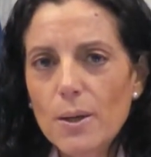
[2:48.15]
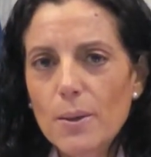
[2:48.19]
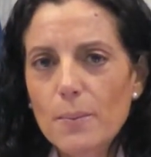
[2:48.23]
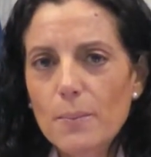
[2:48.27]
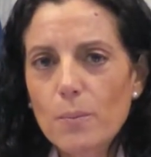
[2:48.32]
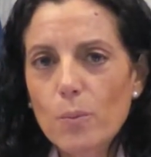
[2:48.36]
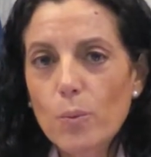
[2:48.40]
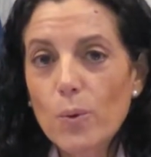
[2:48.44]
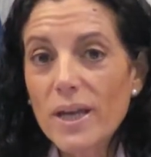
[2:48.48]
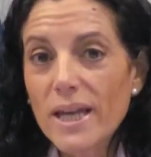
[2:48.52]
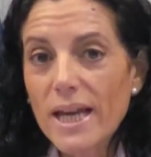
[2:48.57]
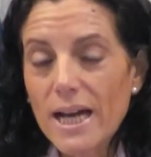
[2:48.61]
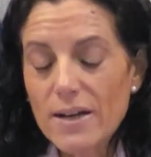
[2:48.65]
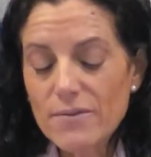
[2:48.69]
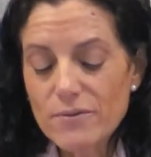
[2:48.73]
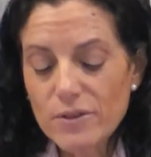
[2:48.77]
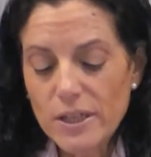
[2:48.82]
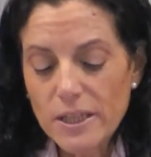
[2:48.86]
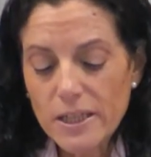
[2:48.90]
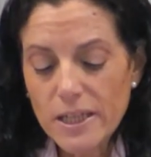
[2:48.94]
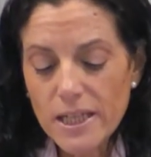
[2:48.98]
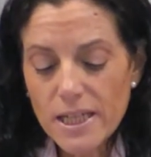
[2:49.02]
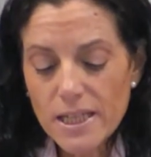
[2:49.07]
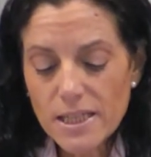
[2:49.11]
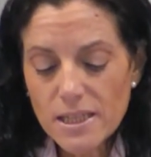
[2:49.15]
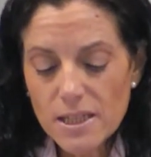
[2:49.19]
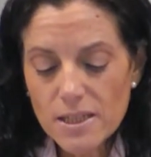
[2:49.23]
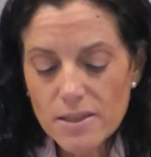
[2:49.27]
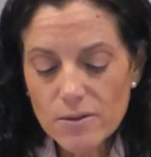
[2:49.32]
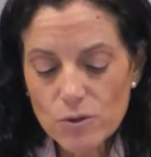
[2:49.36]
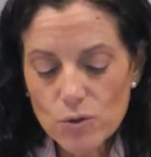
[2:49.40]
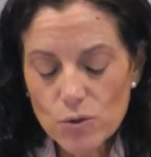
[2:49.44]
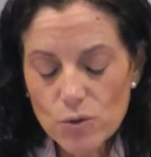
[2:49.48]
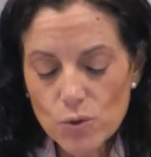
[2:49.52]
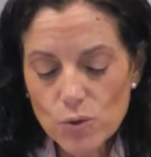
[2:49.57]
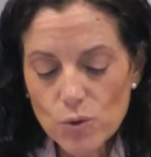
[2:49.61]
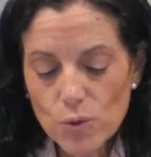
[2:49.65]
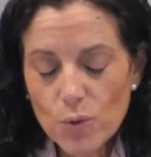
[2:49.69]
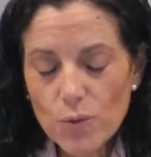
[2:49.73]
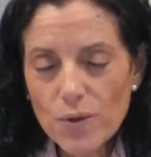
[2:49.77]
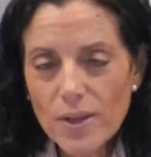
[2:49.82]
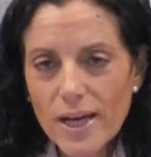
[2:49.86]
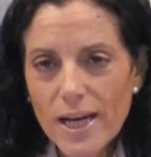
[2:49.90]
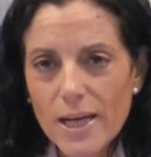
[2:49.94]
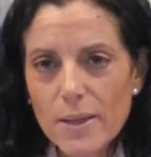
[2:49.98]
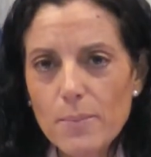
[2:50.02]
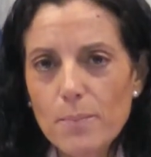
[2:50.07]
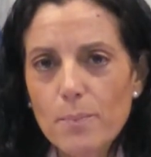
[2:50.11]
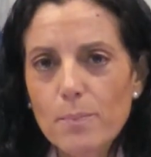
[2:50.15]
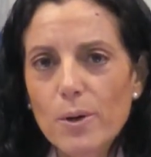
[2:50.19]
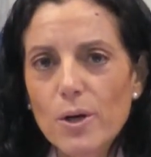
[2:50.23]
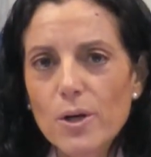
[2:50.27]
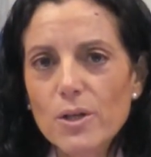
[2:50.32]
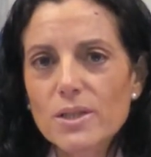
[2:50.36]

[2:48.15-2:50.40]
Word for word: uh, we have a need to do that.